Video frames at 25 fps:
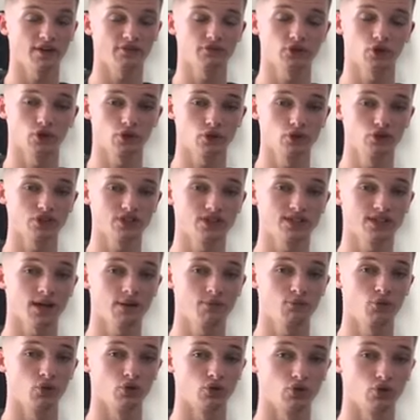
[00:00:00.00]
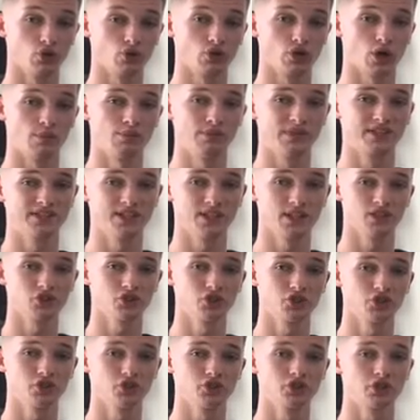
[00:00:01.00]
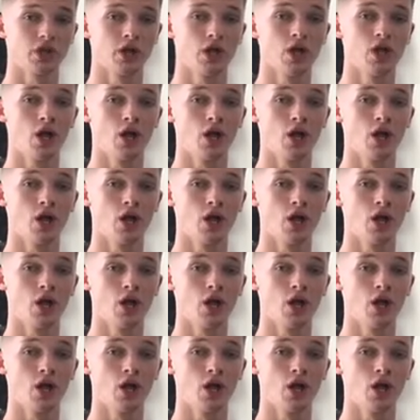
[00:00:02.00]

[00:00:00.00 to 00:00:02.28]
after lunchtime we would do competitions,